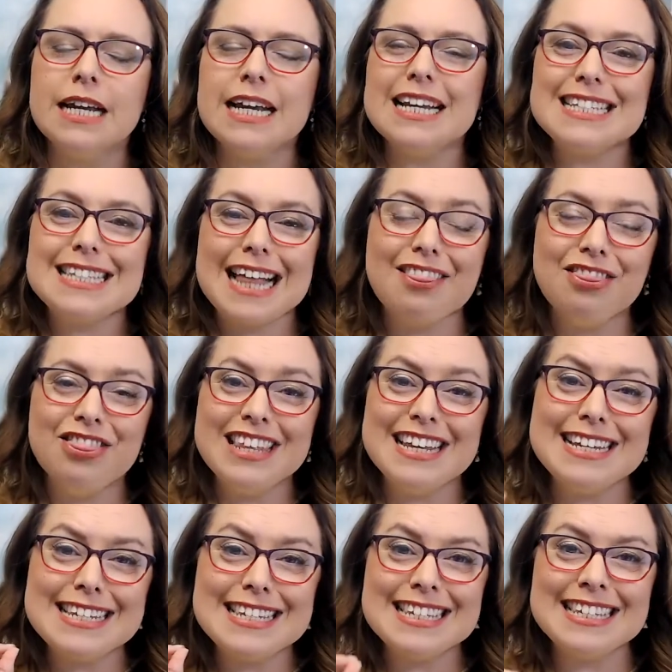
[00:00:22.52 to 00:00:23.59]
is that
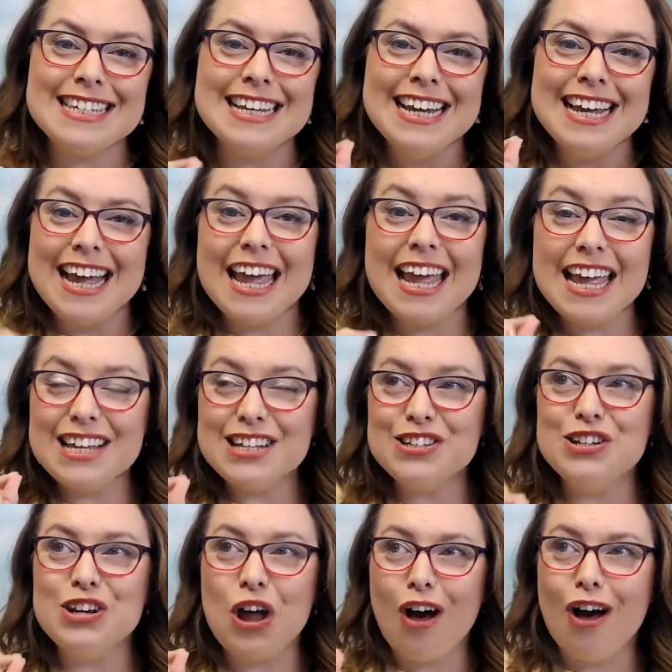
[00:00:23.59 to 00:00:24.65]
this
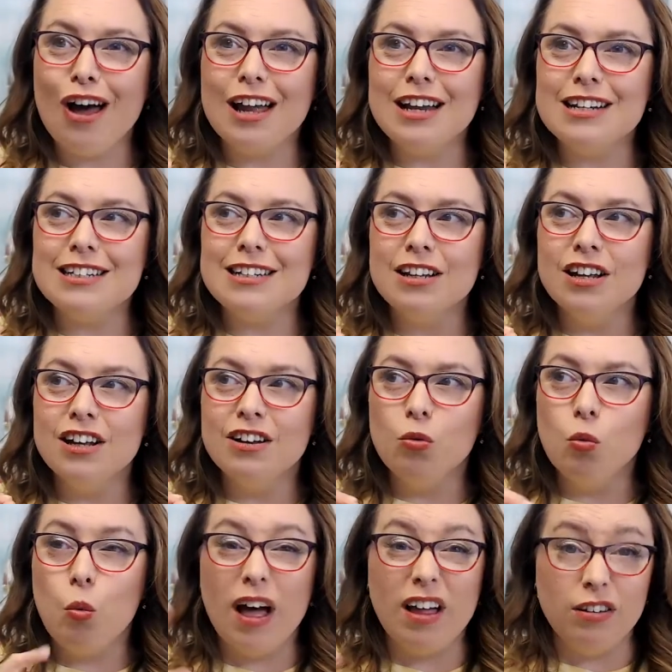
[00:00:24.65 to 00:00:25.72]
is not
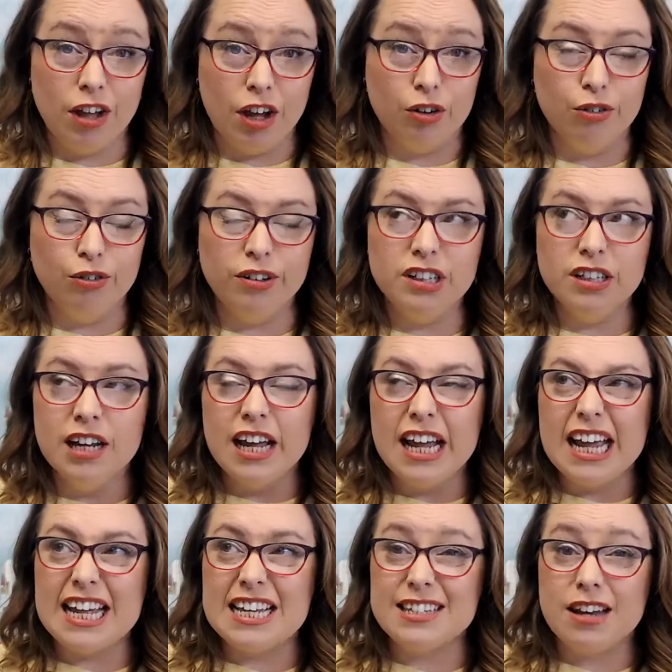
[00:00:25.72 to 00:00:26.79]
well known,
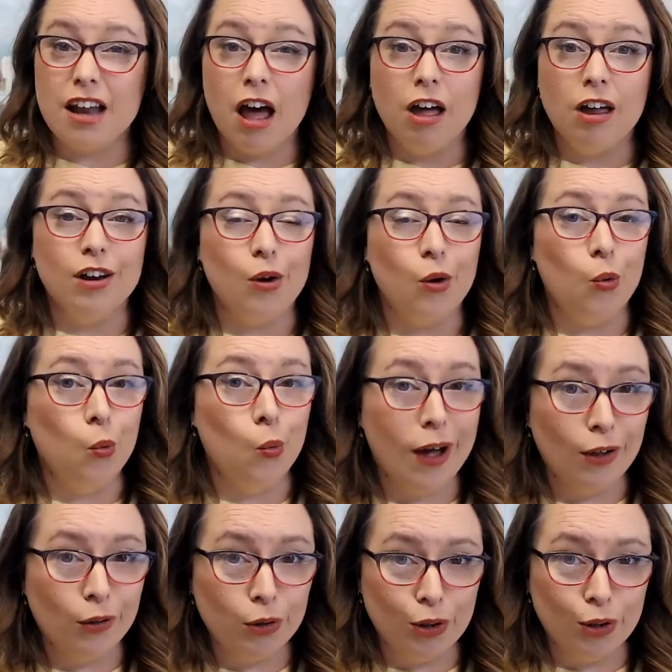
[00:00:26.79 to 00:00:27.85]
it's not
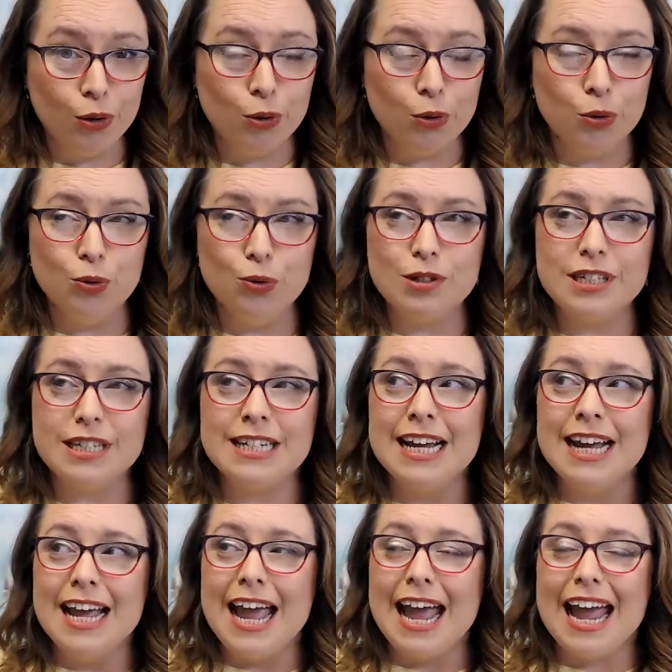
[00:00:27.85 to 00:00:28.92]
well used,
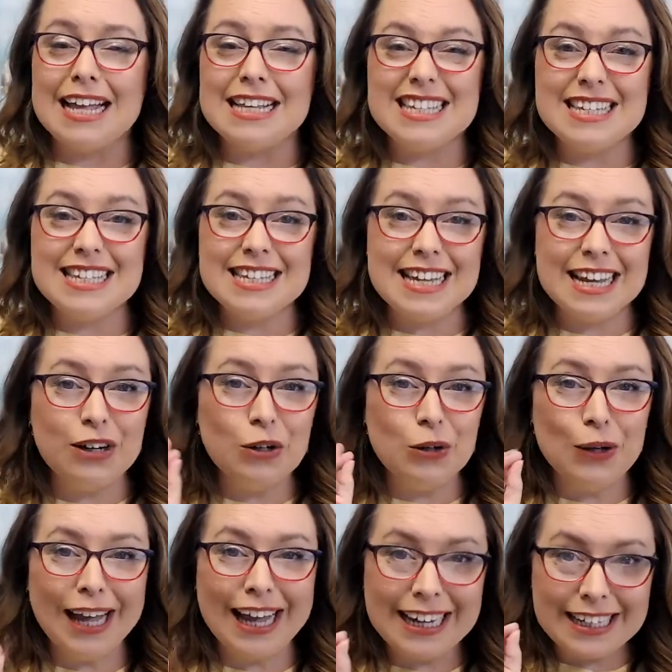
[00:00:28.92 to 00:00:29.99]
and
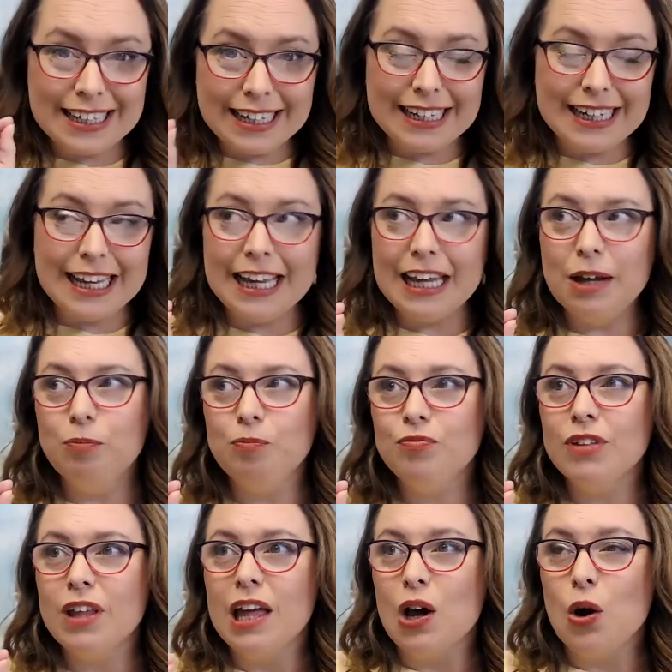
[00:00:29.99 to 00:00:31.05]
single-handedly,
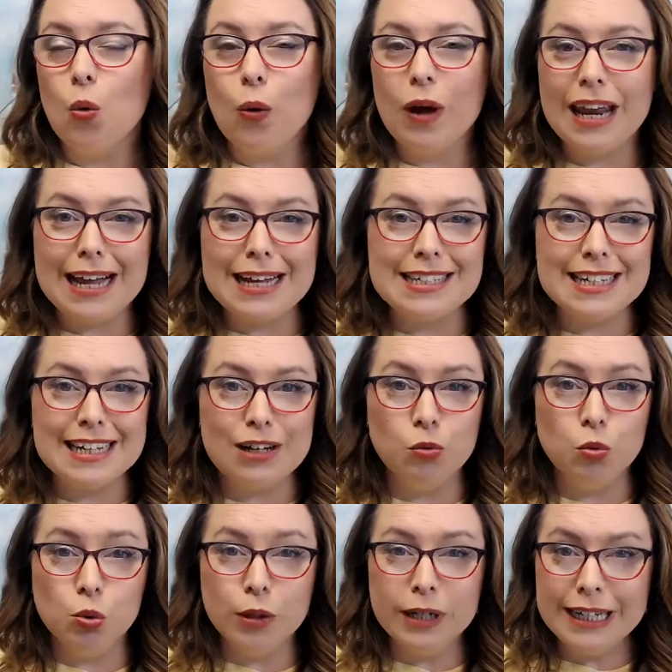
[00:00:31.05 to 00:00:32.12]
when I see
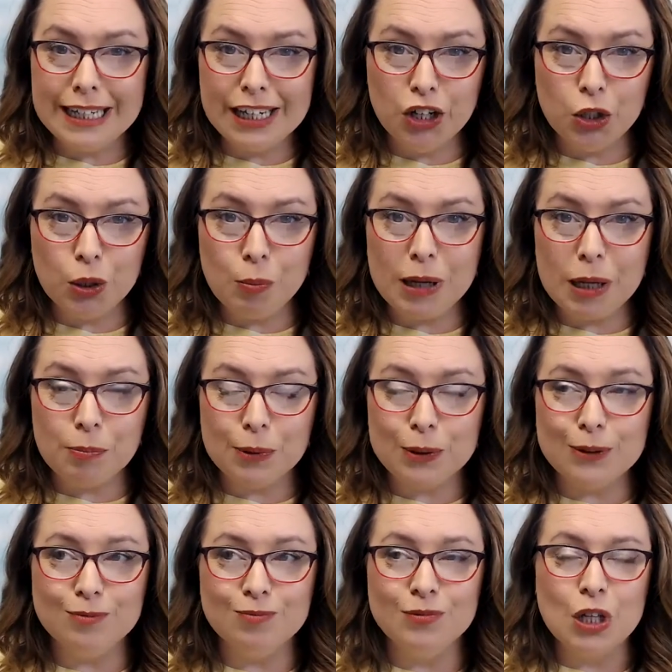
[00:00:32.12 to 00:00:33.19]
really good
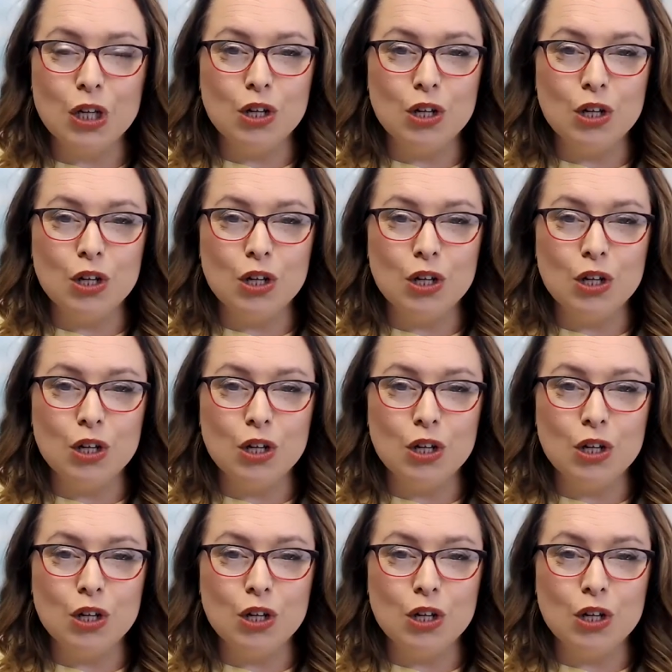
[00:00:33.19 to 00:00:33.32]
people